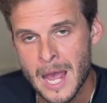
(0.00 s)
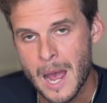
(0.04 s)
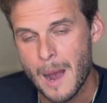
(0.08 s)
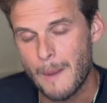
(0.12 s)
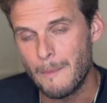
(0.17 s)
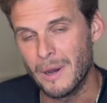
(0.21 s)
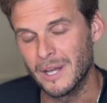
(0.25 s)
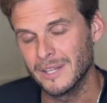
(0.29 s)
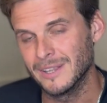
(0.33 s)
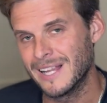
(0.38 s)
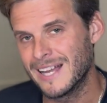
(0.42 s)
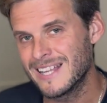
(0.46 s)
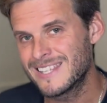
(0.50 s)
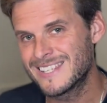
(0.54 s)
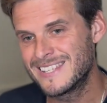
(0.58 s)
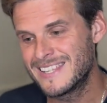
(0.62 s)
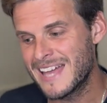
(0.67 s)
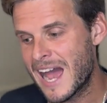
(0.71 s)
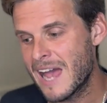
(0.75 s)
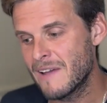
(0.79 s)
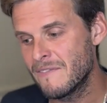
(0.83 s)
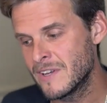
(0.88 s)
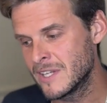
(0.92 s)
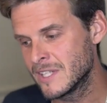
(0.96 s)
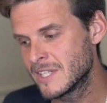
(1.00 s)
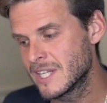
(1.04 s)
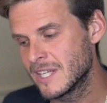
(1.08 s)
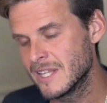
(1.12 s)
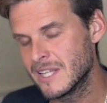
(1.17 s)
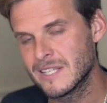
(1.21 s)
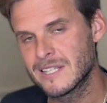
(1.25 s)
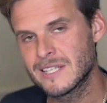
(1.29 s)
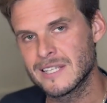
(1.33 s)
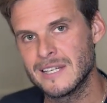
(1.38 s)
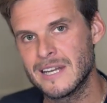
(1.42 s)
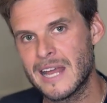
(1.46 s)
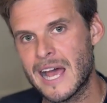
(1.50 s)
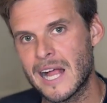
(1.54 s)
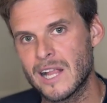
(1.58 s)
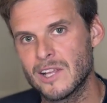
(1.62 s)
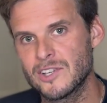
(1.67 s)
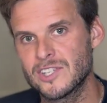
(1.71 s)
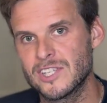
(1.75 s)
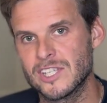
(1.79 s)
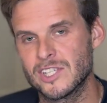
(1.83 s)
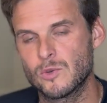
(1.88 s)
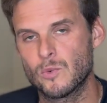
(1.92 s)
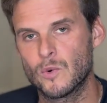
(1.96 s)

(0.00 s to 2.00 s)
But let's dive into this analysis.